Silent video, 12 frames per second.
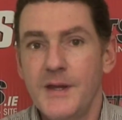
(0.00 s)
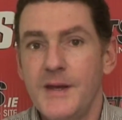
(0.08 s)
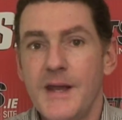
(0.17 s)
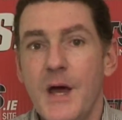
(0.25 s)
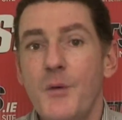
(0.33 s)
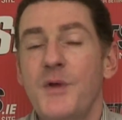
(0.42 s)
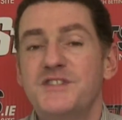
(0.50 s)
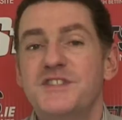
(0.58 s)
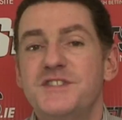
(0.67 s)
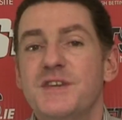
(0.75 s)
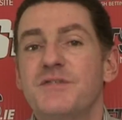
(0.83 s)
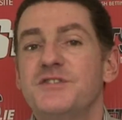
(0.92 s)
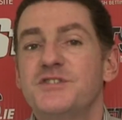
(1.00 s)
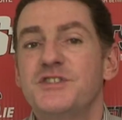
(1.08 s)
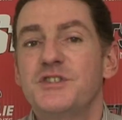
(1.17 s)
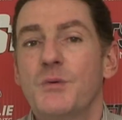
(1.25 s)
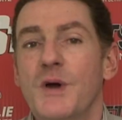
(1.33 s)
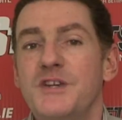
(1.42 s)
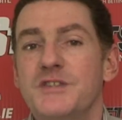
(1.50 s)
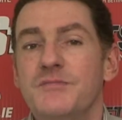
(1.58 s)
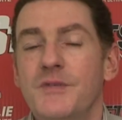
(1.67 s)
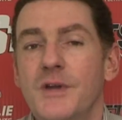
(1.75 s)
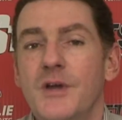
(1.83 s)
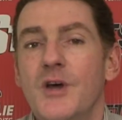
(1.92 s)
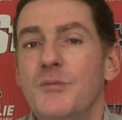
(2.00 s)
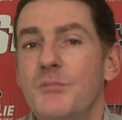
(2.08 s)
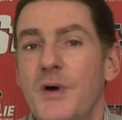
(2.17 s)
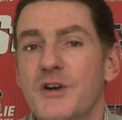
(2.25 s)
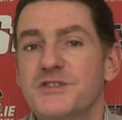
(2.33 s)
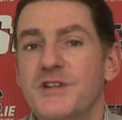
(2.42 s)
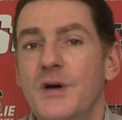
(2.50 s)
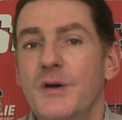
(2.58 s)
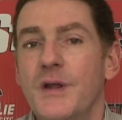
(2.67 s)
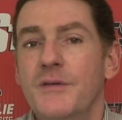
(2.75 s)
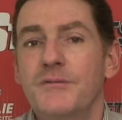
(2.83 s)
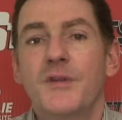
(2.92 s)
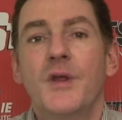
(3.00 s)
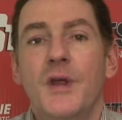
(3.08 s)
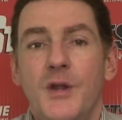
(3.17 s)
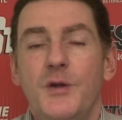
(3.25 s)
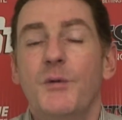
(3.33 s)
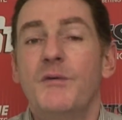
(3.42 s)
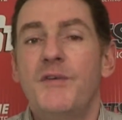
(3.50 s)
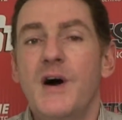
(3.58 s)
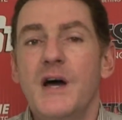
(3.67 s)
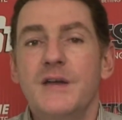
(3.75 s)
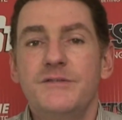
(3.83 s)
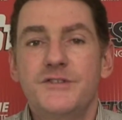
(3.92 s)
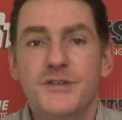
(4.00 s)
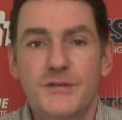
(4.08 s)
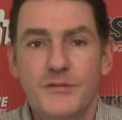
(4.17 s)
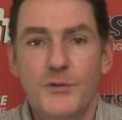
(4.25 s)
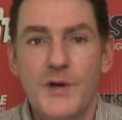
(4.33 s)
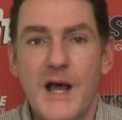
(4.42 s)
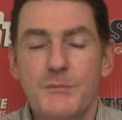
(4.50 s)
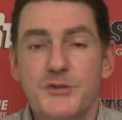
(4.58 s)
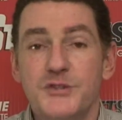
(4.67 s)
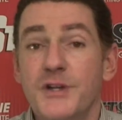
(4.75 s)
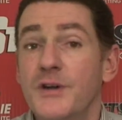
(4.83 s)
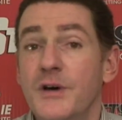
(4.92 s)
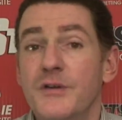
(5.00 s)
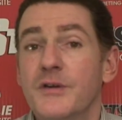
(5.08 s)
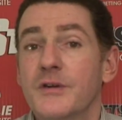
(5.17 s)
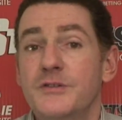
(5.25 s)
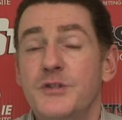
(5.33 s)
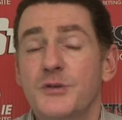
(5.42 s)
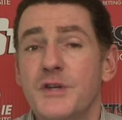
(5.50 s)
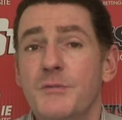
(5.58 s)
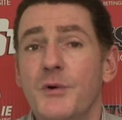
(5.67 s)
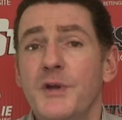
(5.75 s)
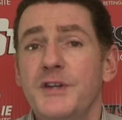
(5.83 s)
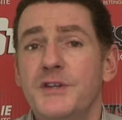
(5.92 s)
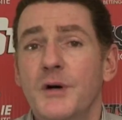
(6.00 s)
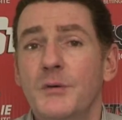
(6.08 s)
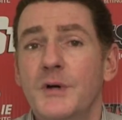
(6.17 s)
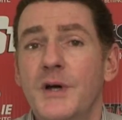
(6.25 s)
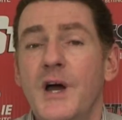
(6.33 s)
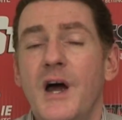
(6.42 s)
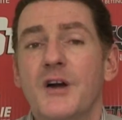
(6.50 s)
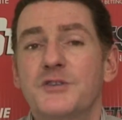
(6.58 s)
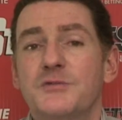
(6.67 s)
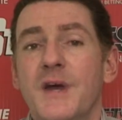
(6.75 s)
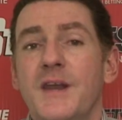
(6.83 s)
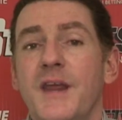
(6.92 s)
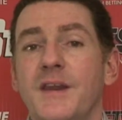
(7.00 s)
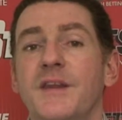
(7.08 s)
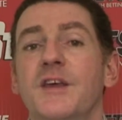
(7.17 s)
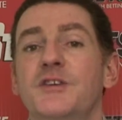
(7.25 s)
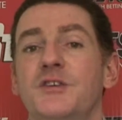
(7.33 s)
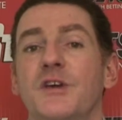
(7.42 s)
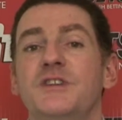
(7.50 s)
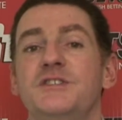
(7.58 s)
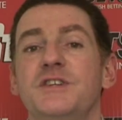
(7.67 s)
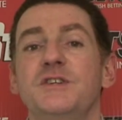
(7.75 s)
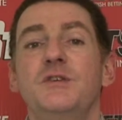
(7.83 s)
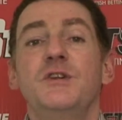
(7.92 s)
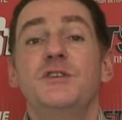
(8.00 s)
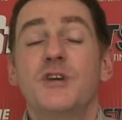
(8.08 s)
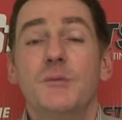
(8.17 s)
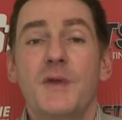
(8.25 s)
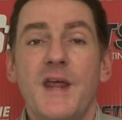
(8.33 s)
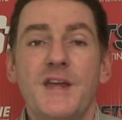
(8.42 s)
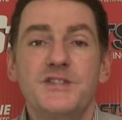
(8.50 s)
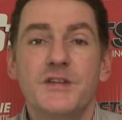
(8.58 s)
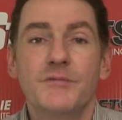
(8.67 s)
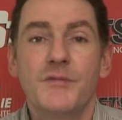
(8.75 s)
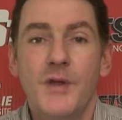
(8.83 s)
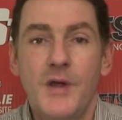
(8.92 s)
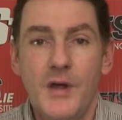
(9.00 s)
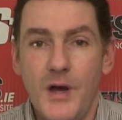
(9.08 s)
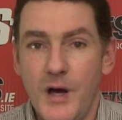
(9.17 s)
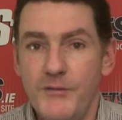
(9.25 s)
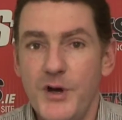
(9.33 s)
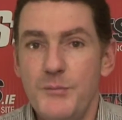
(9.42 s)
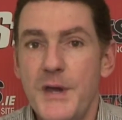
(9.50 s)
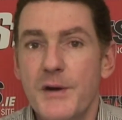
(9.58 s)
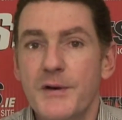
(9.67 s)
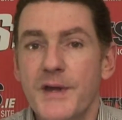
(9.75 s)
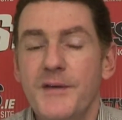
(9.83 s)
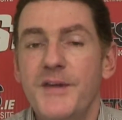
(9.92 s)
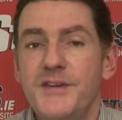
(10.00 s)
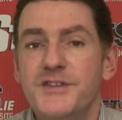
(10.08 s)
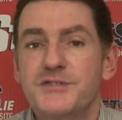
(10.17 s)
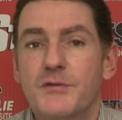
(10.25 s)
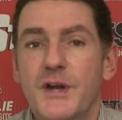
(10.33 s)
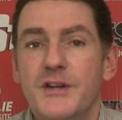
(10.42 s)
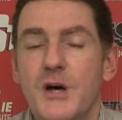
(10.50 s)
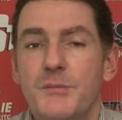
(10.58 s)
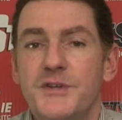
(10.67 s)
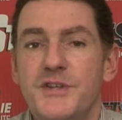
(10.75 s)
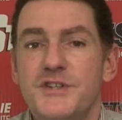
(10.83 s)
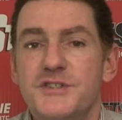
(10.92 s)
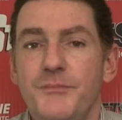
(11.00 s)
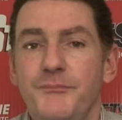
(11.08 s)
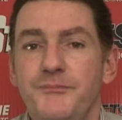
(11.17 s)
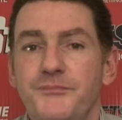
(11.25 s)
Now it's a different situation. Barcelona and the revived Real Madrid under Jose Mourinho are threatening to continue the domination of Iberia in this great competition.